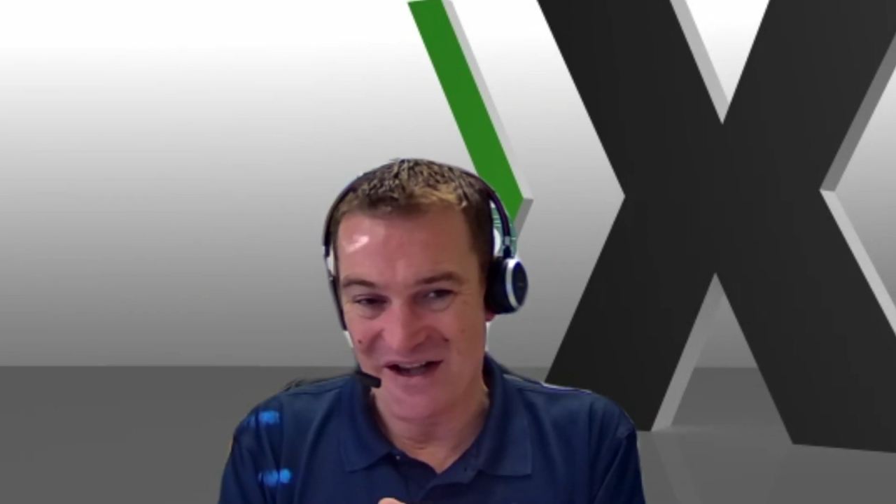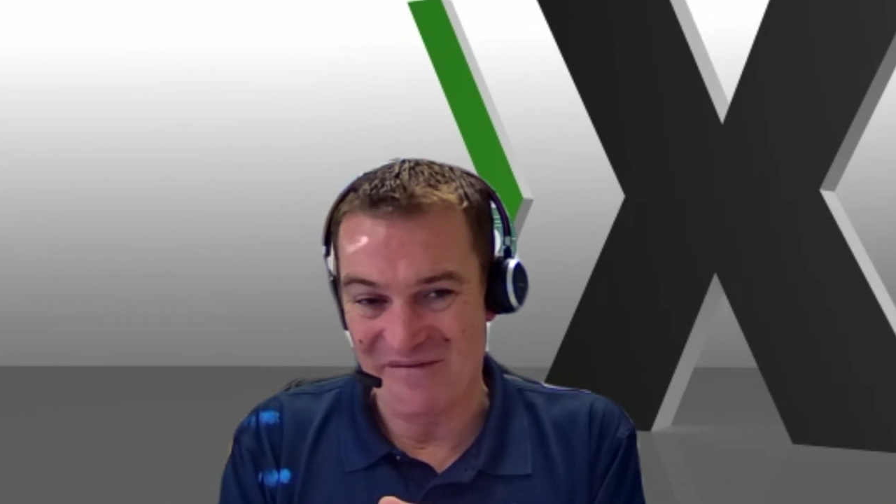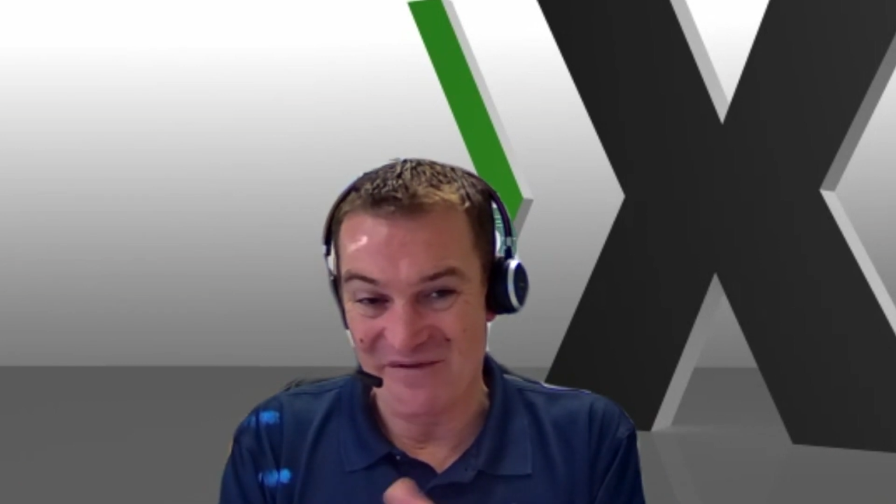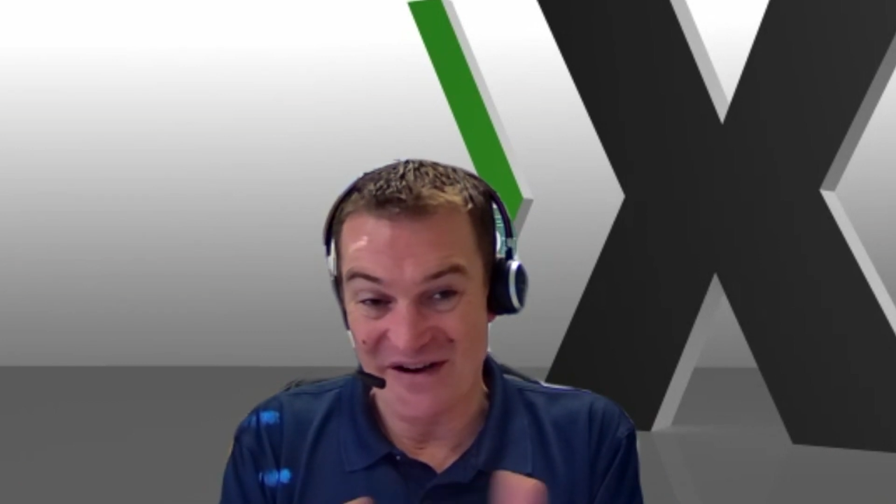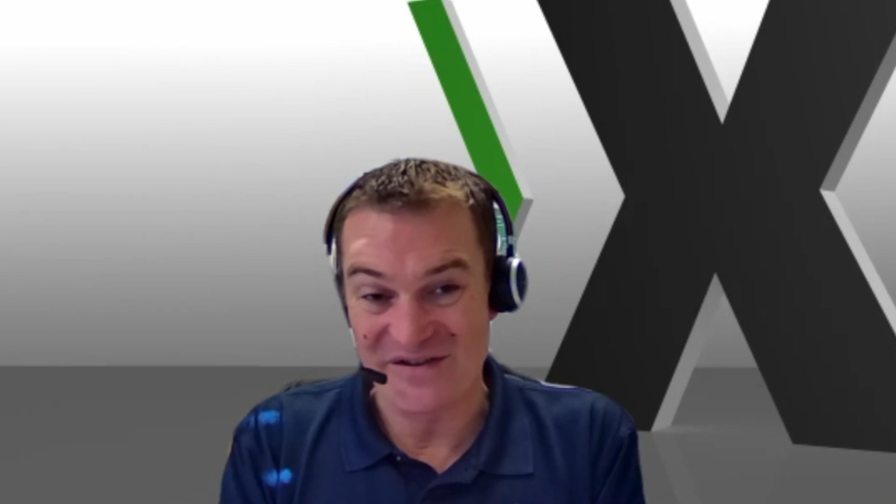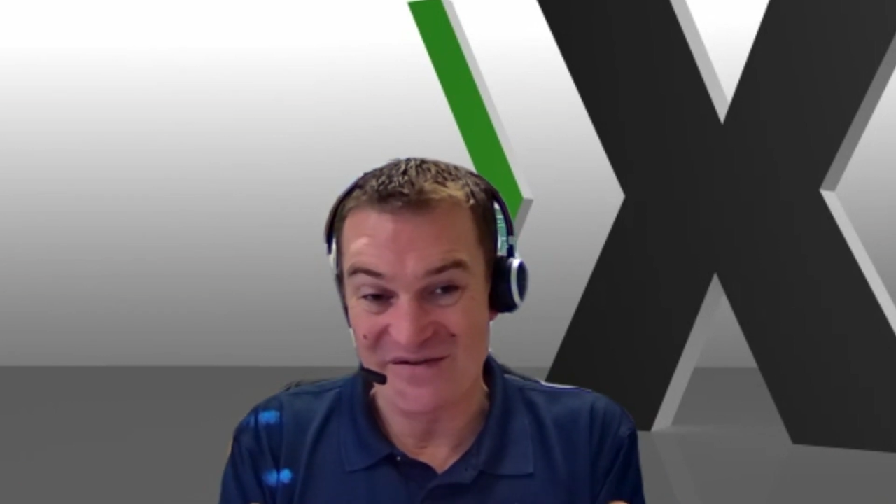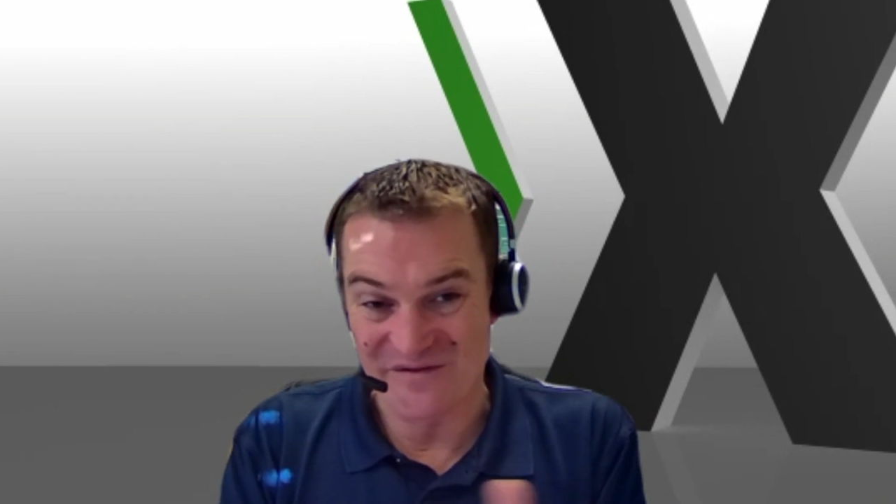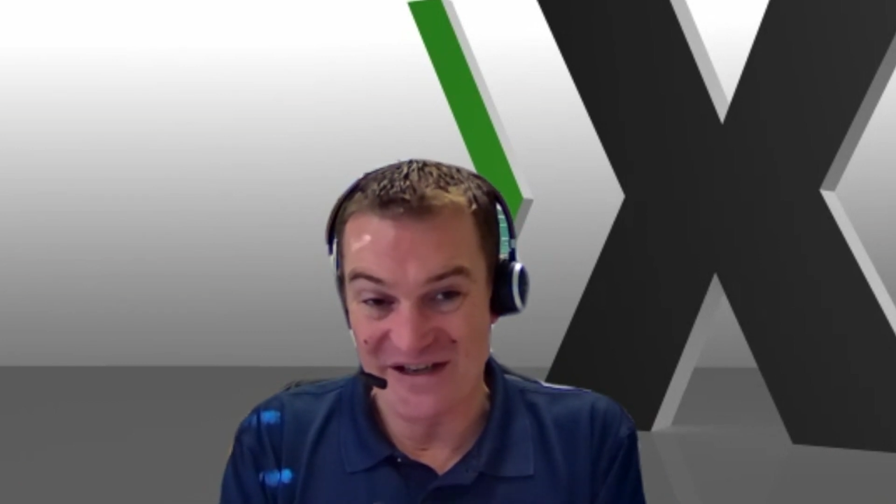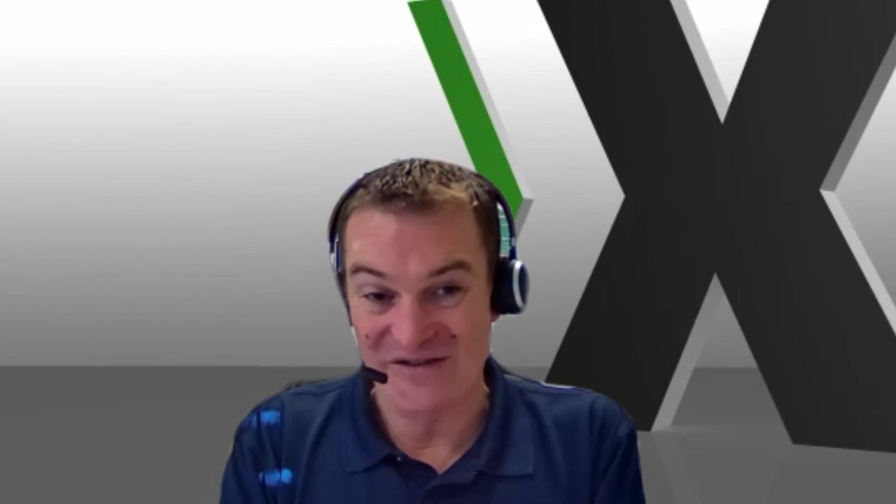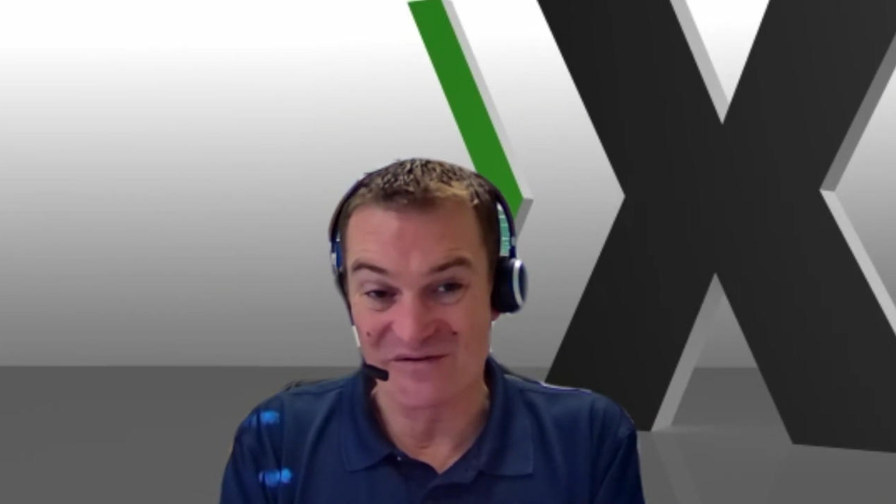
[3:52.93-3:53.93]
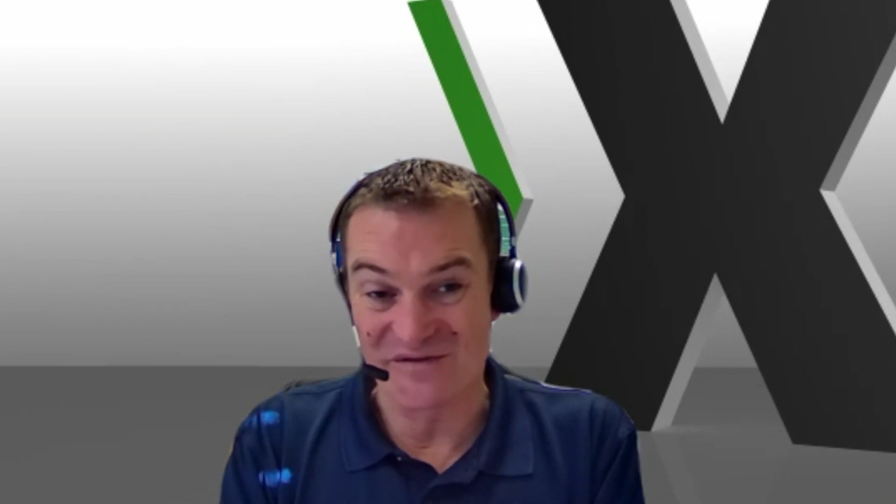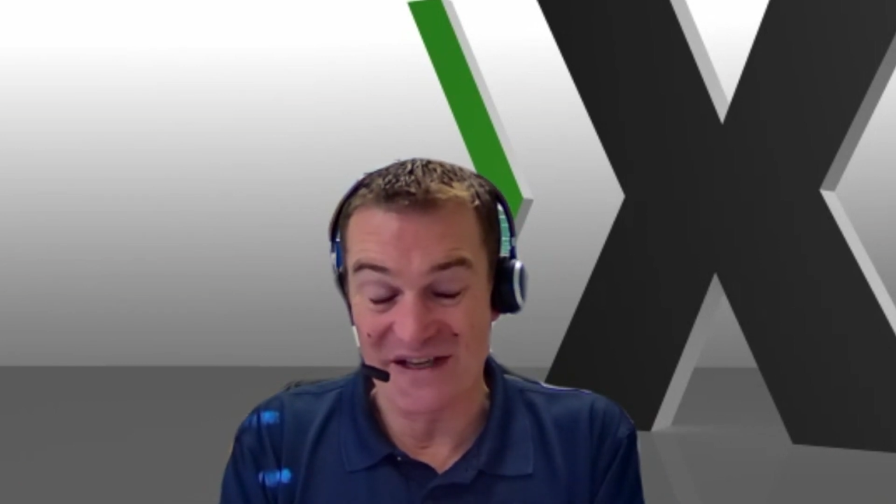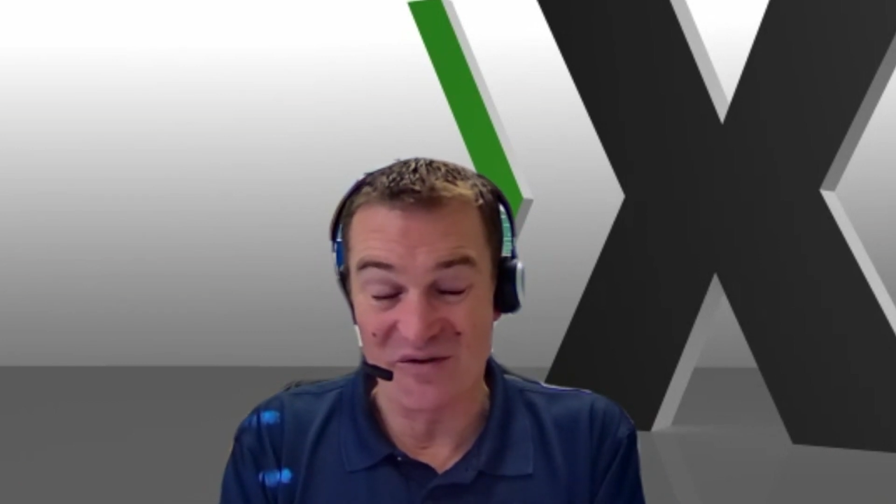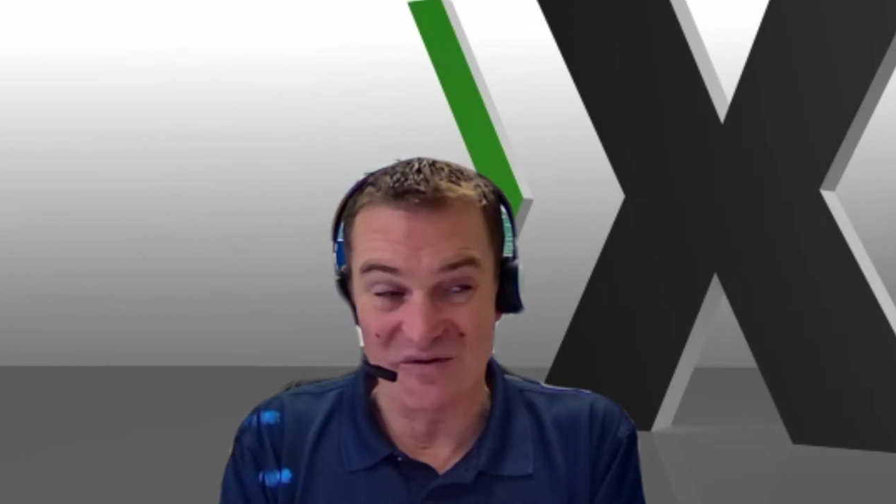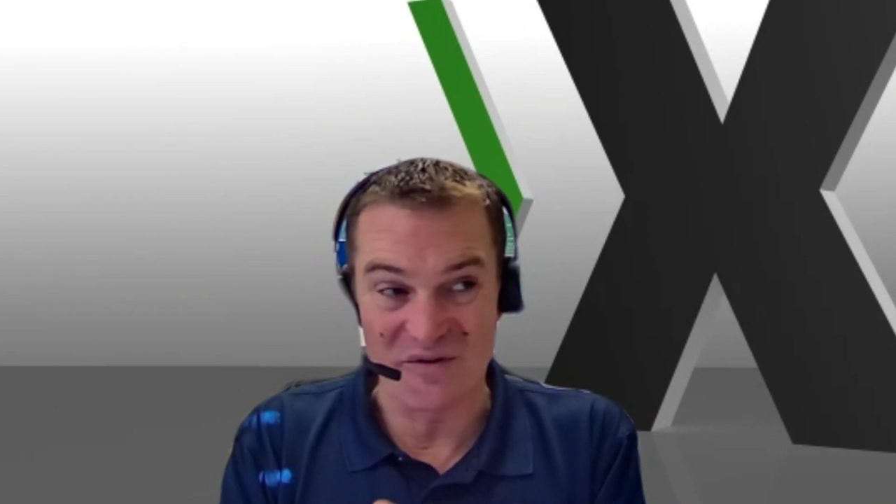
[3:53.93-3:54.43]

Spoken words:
varies from vehicle to vehicle.